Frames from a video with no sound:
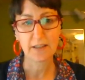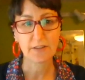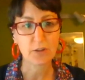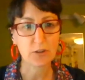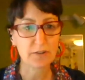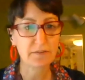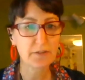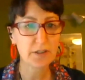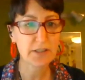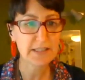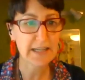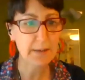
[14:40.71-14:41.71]
So the
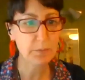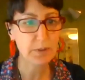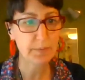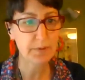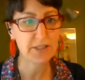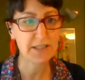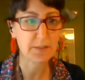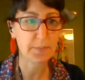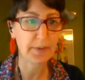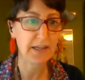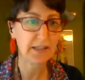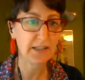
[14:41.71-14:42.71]
first time we
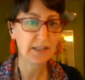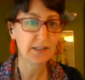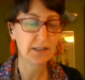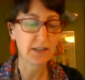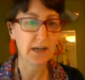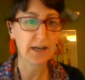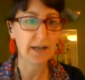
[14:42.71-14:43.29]
participated,